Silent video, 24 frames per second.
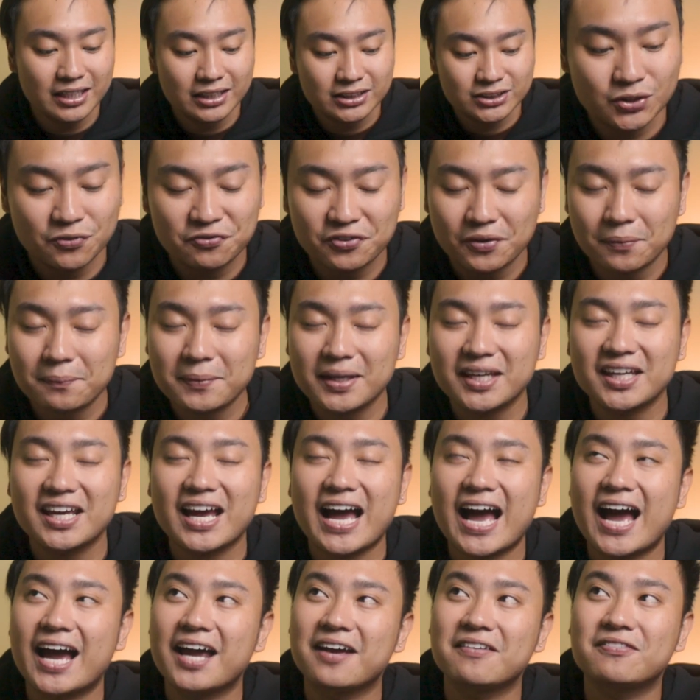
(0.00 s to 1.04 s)
So for me,
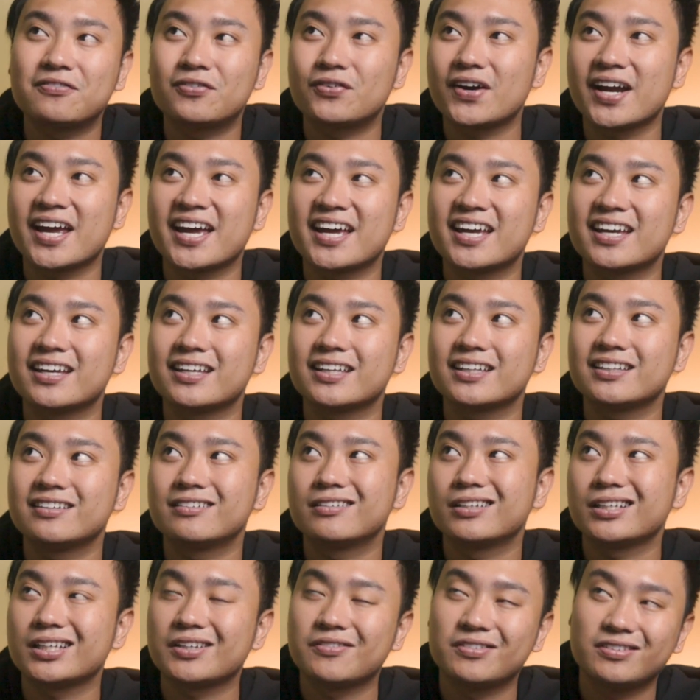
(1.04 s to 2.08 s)
I've
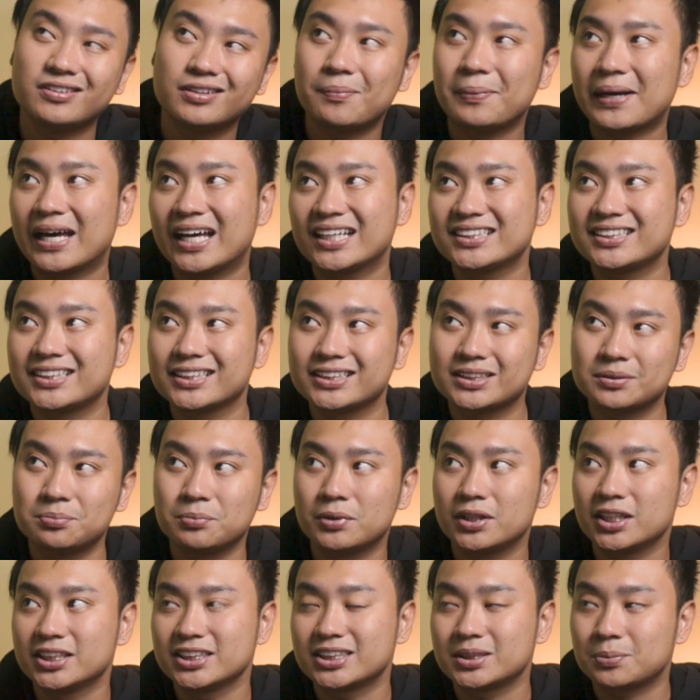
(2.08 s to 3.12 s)
read in the past six
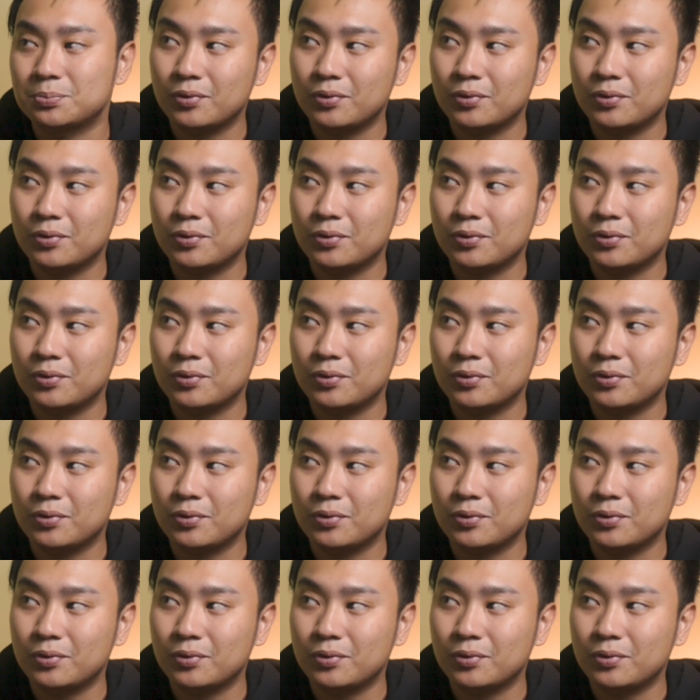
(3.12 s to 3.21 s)
months,